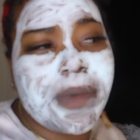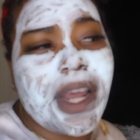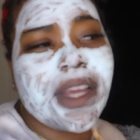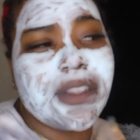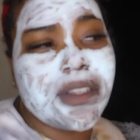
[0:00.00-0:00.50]
but
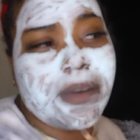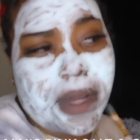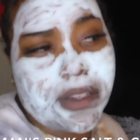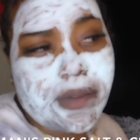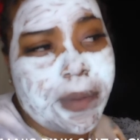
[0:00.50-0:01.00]
I consider
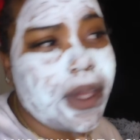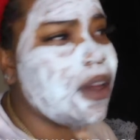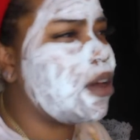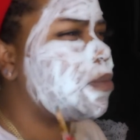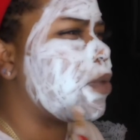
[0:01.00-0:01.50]
myself a
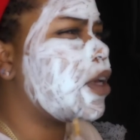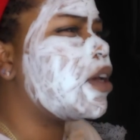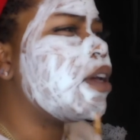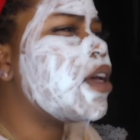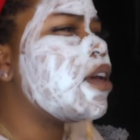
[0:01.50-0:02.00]
peacock, but
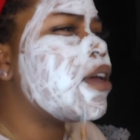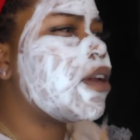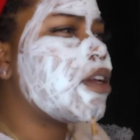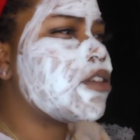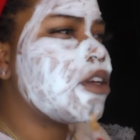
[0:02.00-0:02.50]
I'm
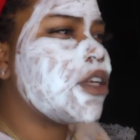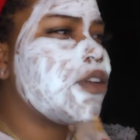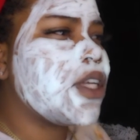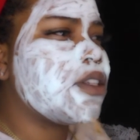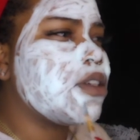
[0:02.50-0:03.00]
not saying
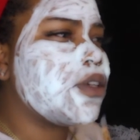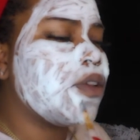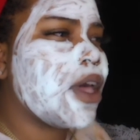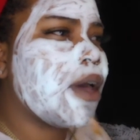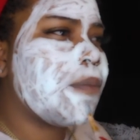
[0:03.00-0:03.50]
you need to
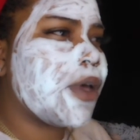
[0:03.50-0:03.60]
do that.